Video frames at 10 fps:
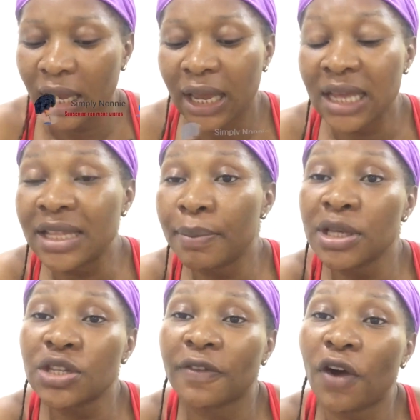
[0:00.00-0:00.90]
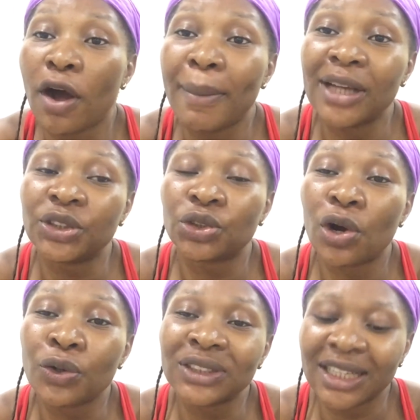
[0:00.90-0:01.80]
In the midst of all my
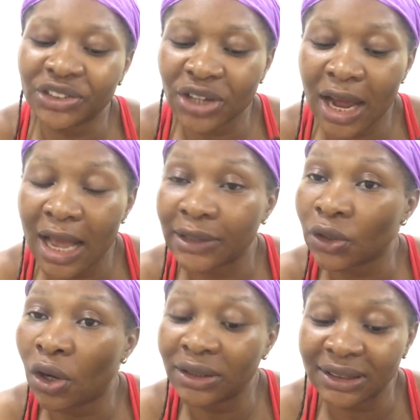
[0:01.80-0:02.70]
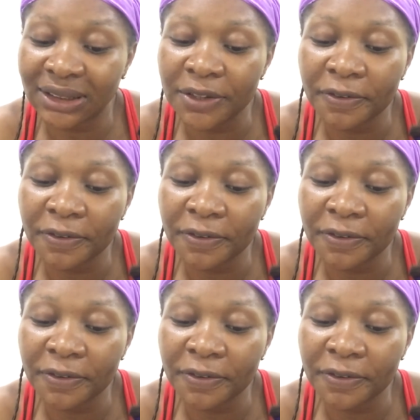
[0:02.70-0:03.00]
struggles and trials, God is still